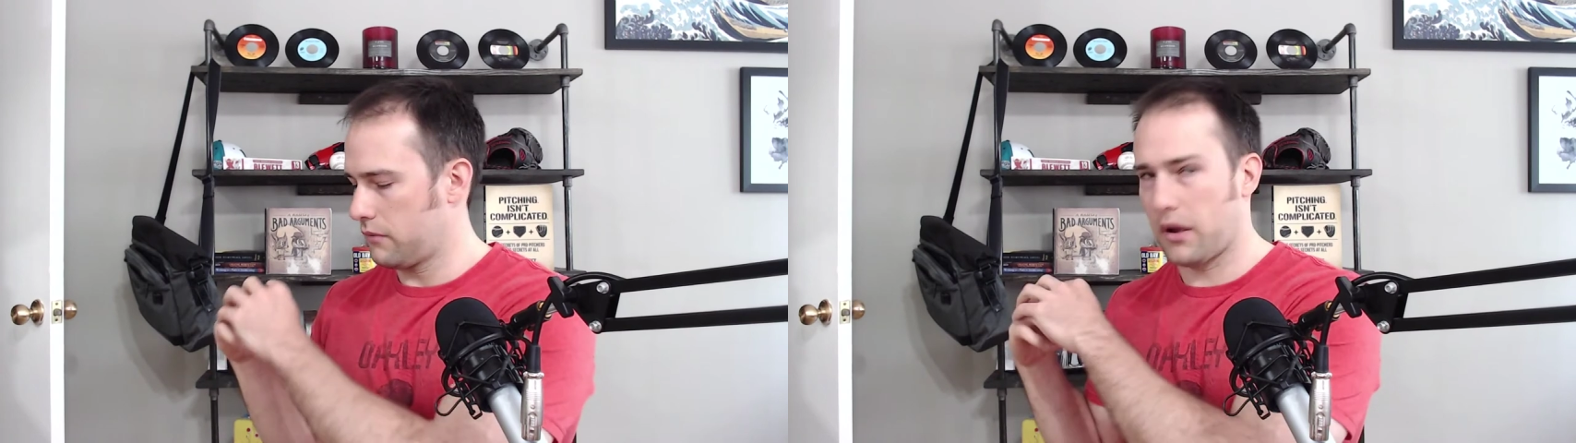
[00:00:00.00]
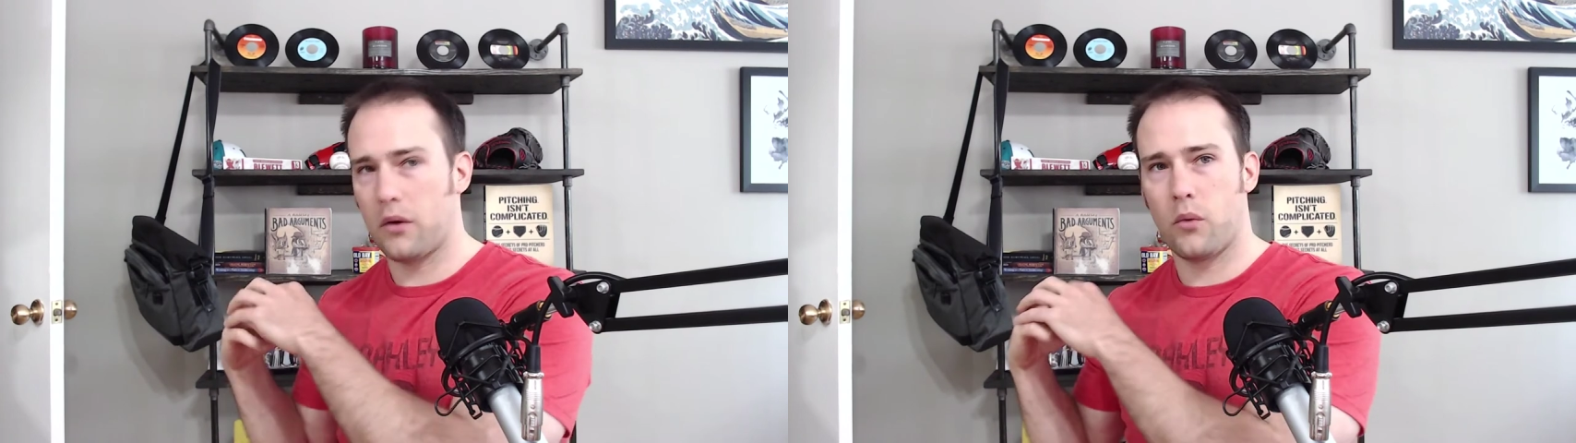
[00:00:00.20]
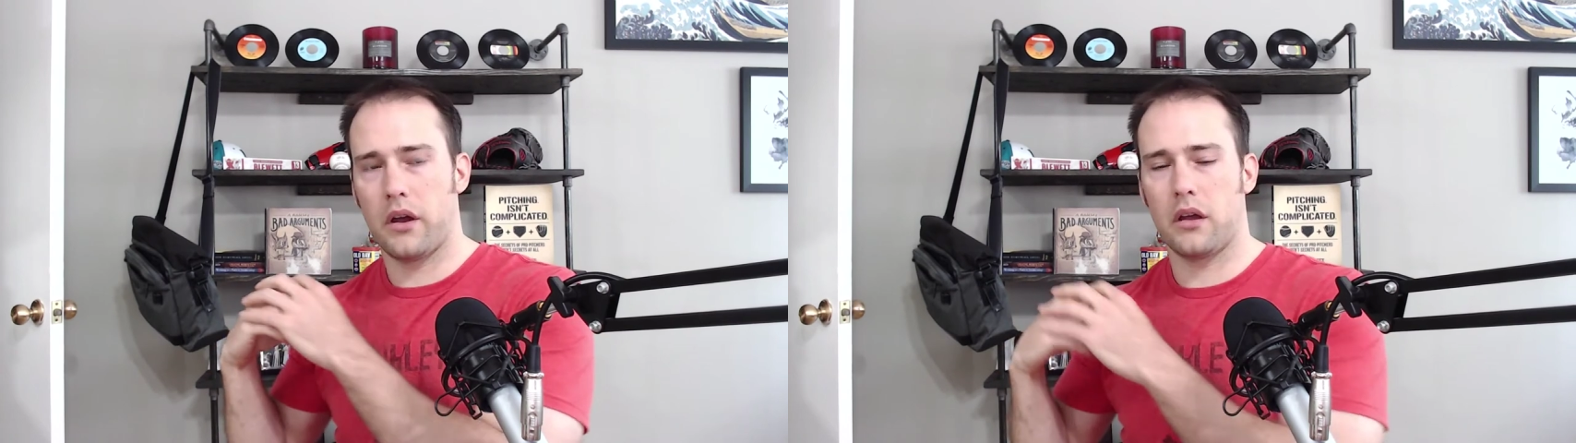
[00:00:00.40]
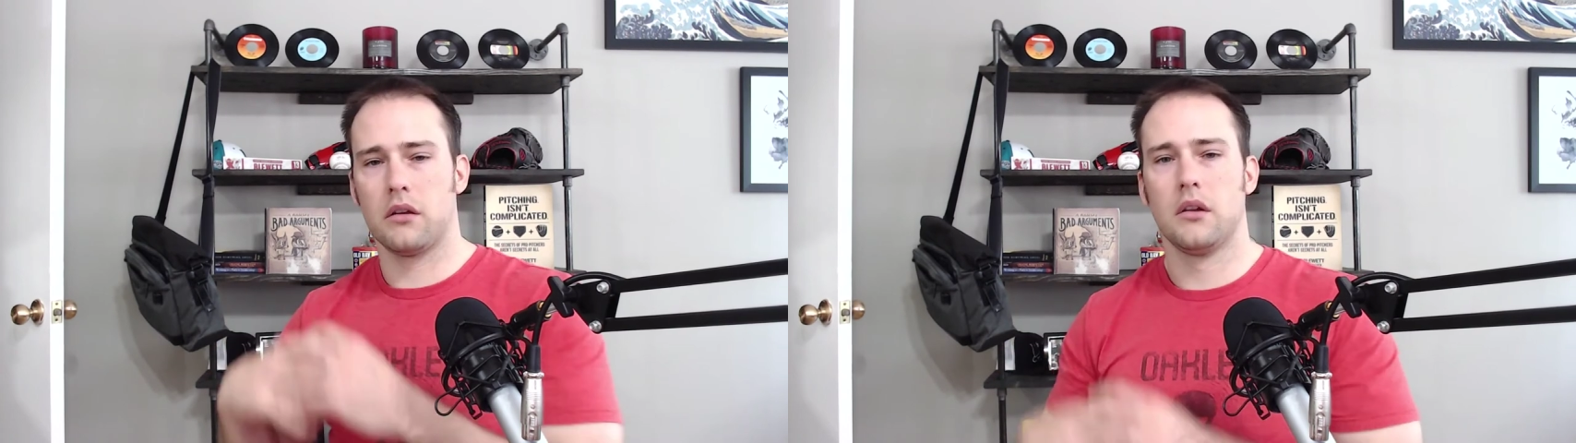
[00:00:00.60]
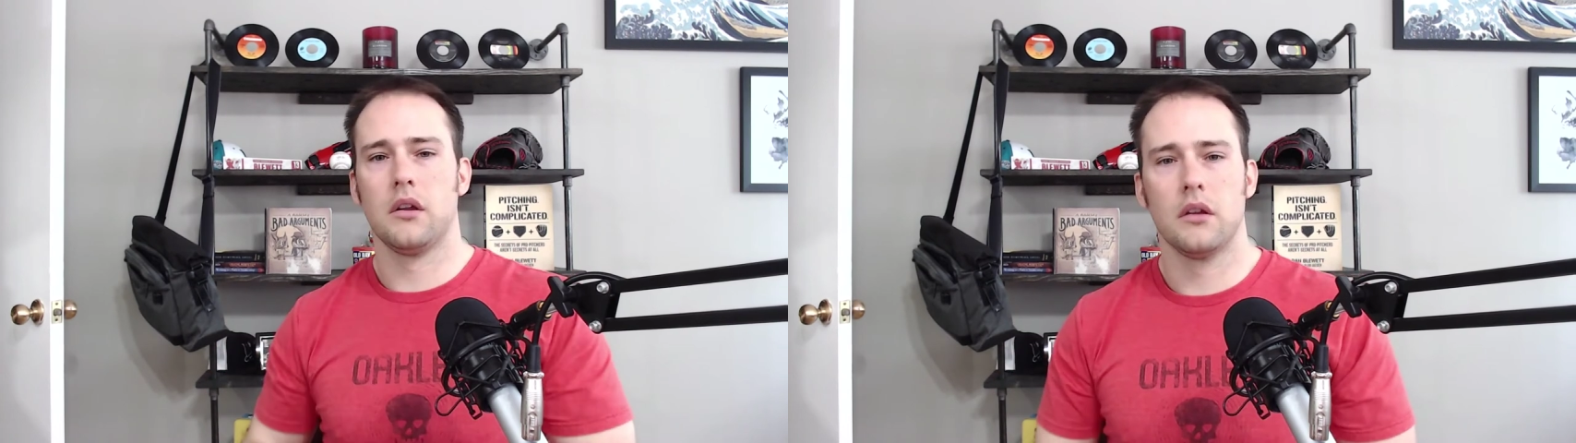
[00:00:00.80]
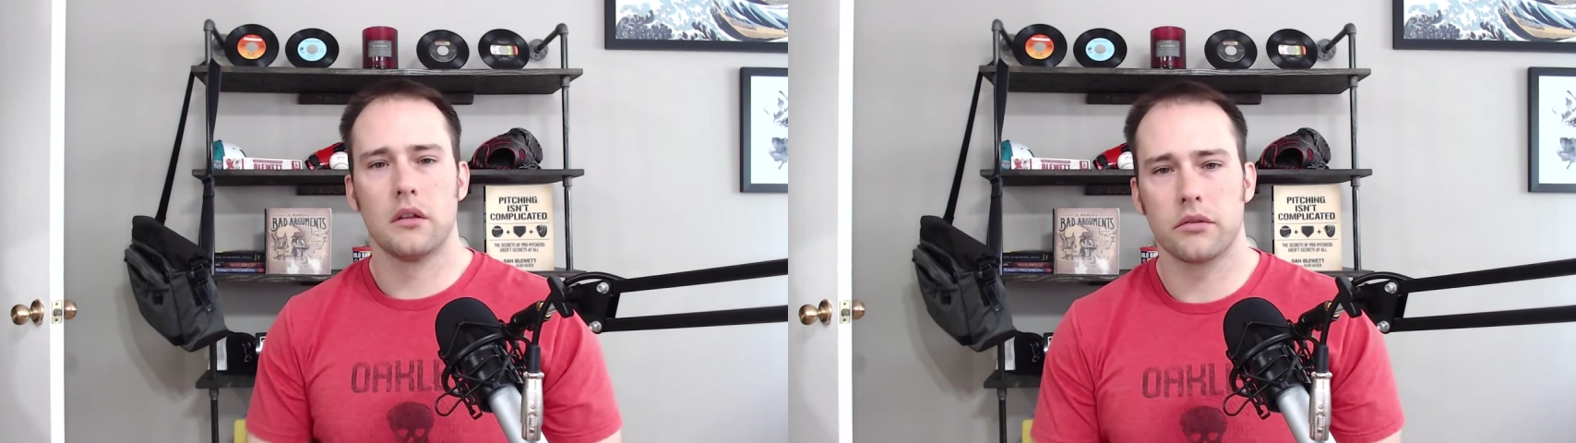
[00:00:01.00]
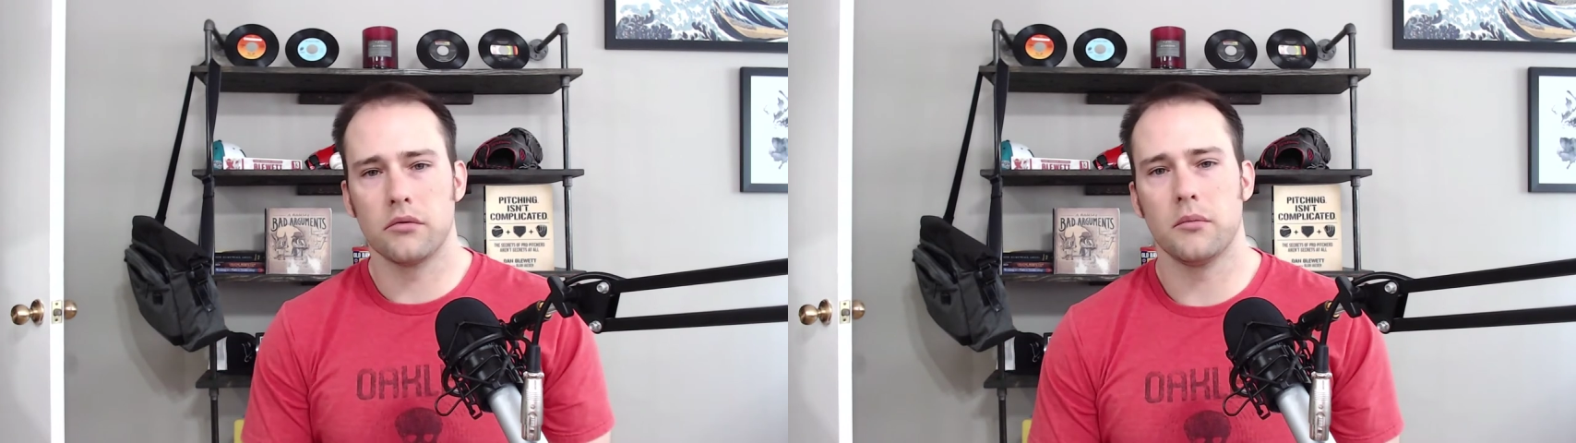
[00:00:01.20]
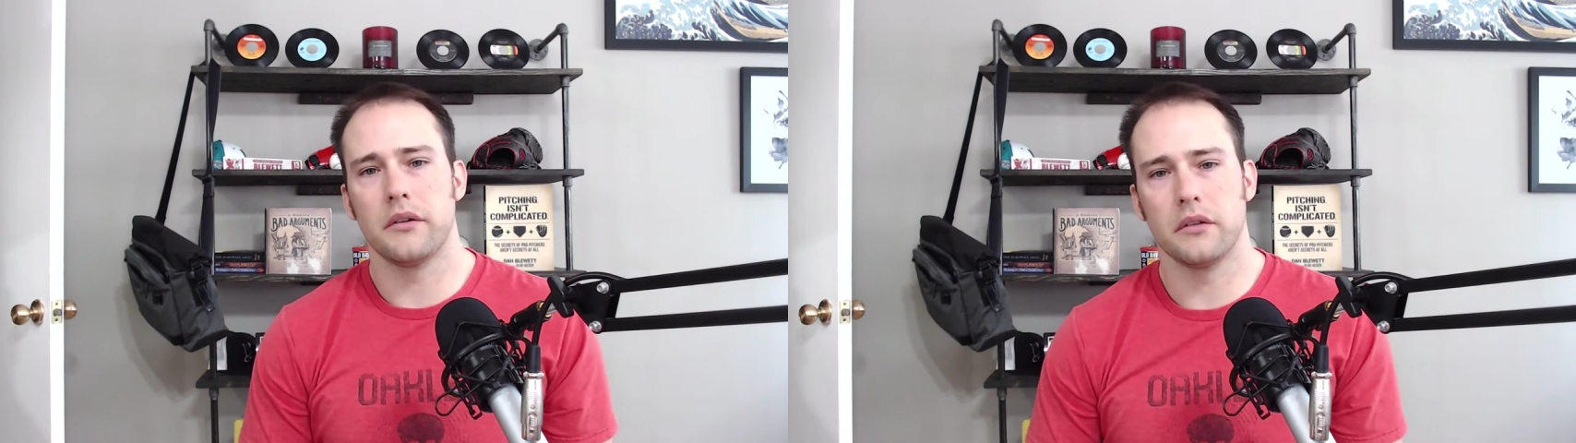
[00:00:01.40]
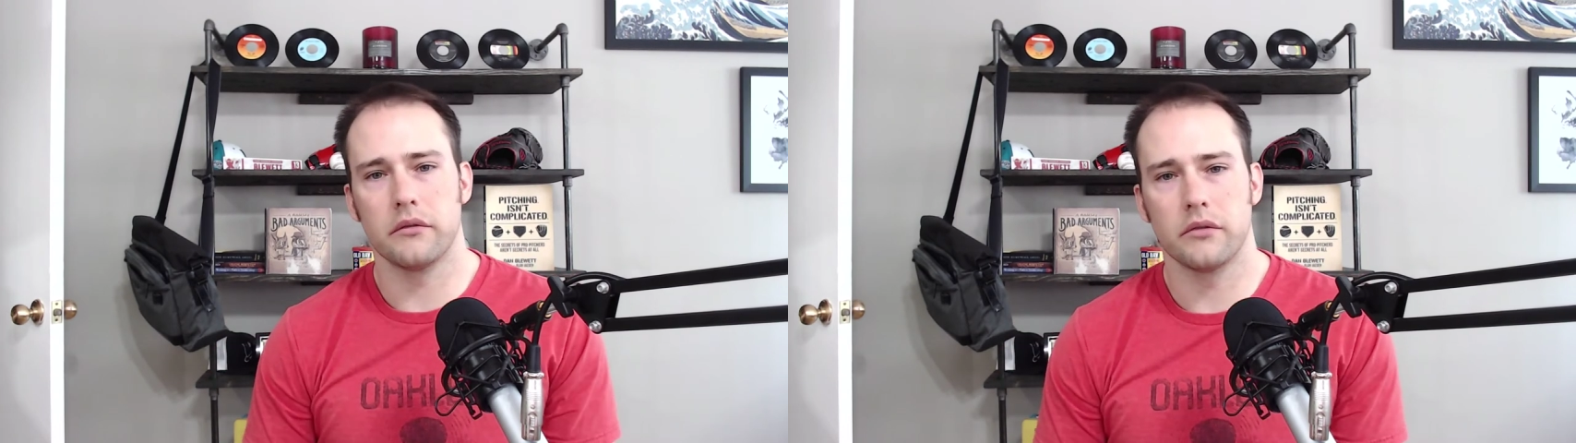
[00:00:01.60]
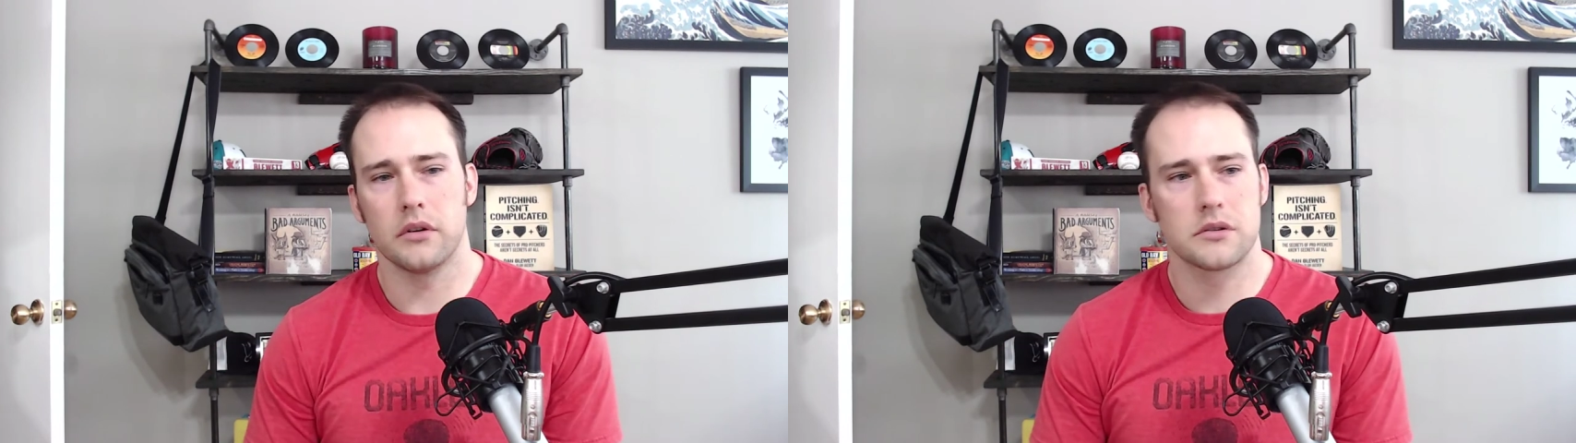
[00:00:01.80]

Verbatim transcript: my way through my delivery.